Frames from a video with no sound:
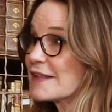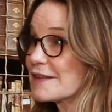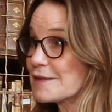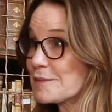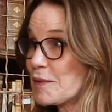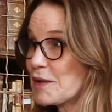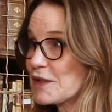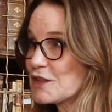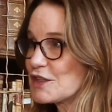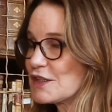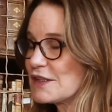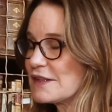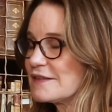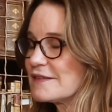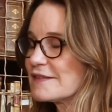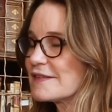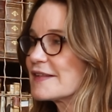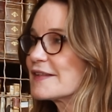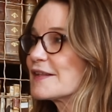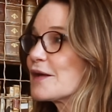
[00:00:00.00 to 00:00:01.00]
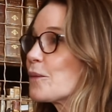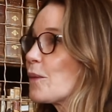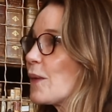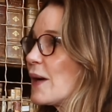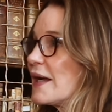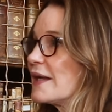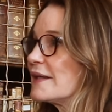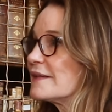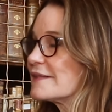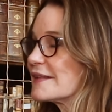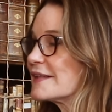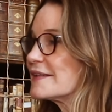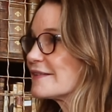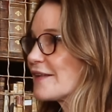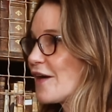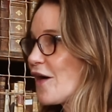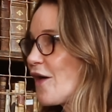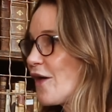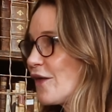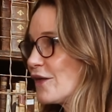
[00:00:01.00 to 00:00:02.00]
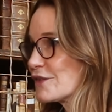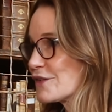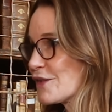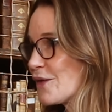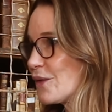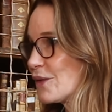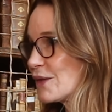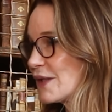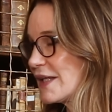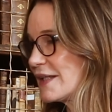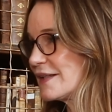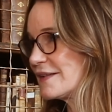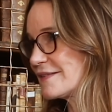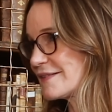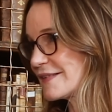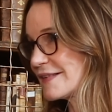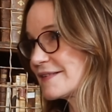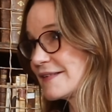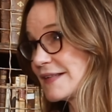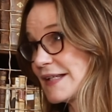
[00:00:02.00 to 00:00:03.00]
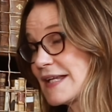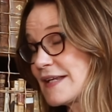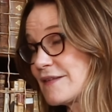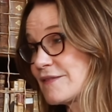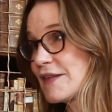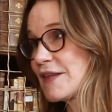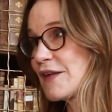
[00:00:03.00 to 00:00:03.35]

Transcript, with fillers: expressions that wears its heart on its sleeve,